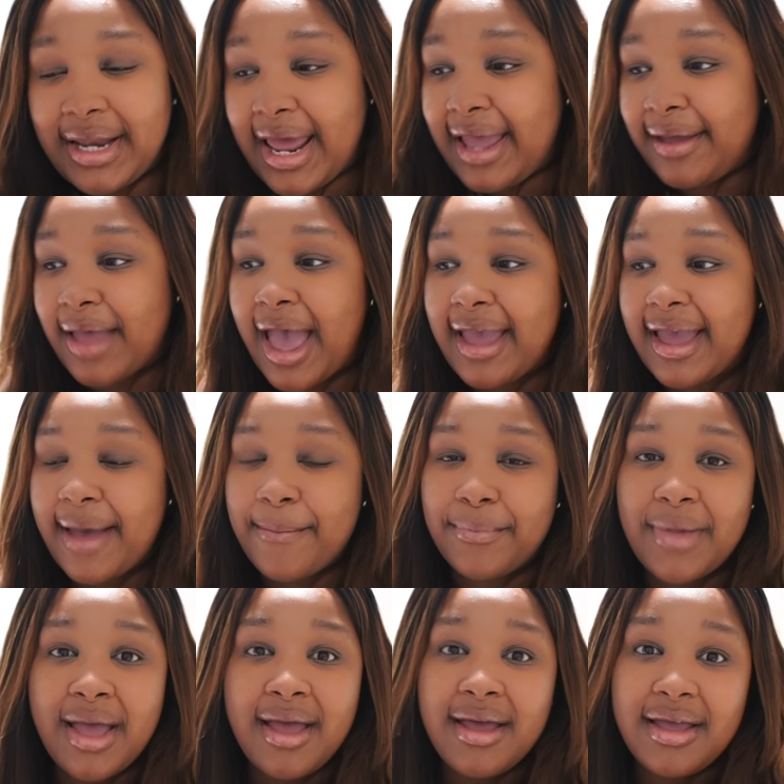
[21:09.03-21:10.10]
I am,
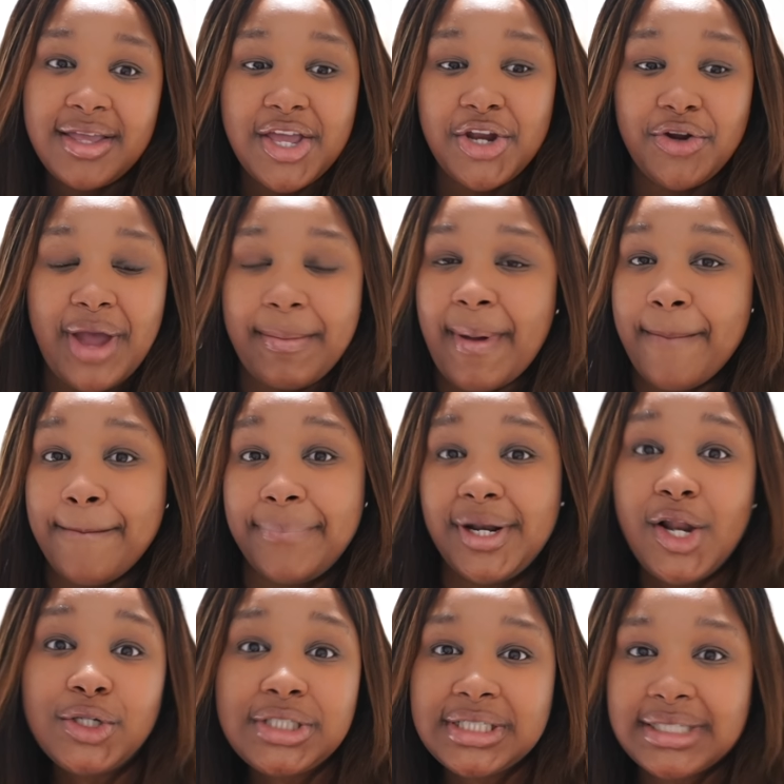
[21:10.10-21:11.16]
I'm a
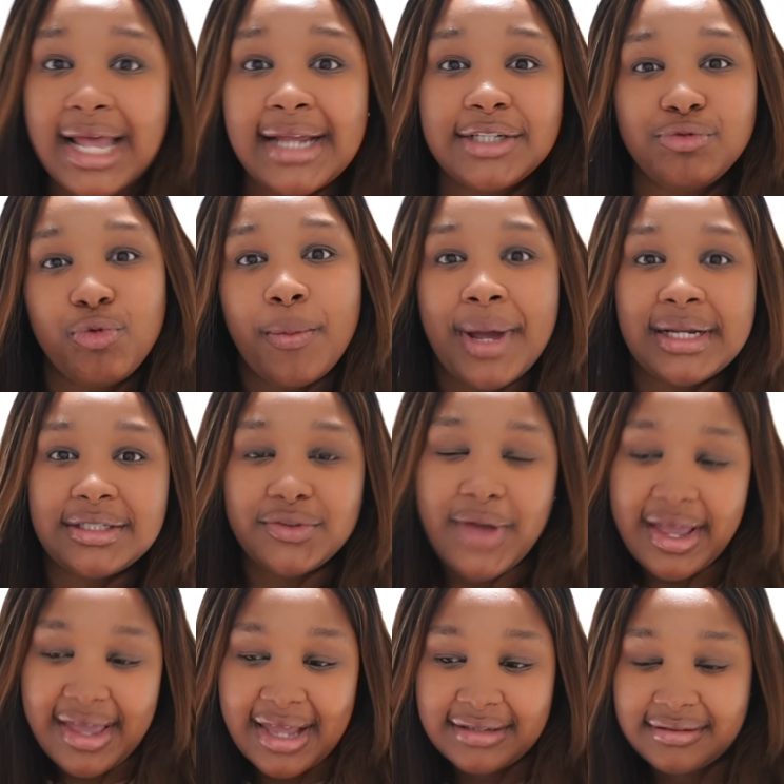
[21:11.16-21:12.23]
plus size woman, so I
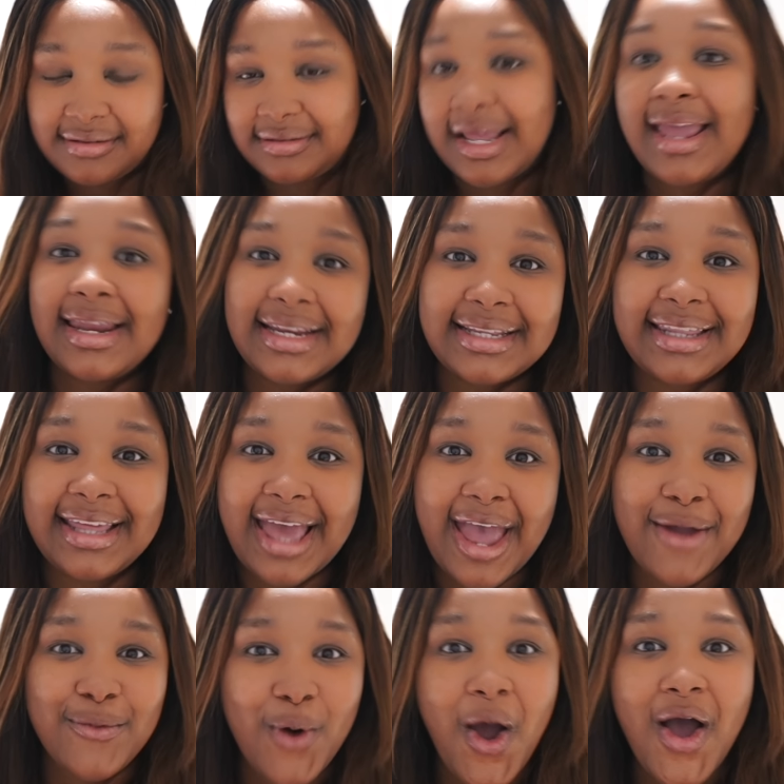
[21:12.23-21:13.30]
can say anything
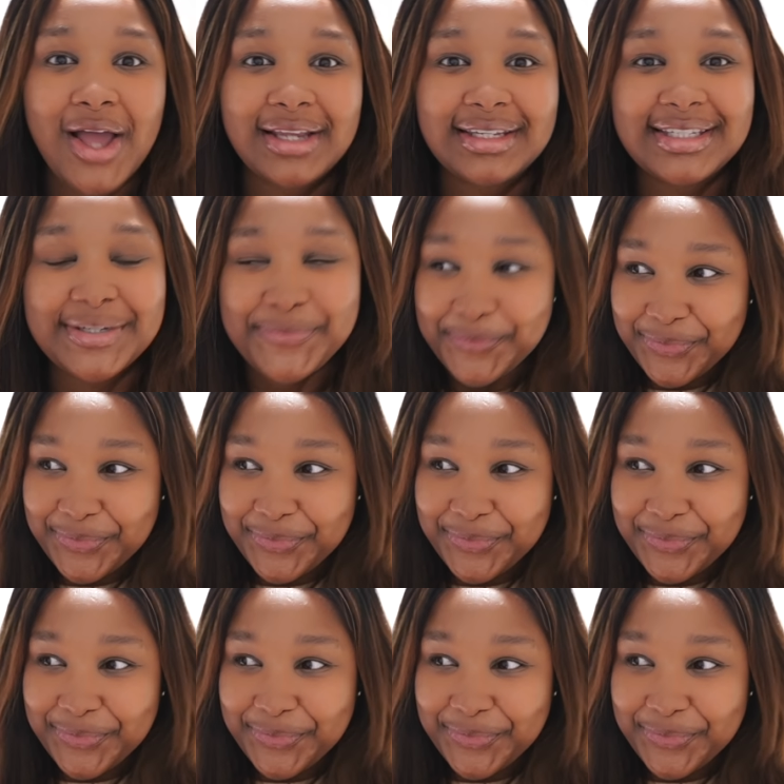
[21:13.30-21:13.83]
I want.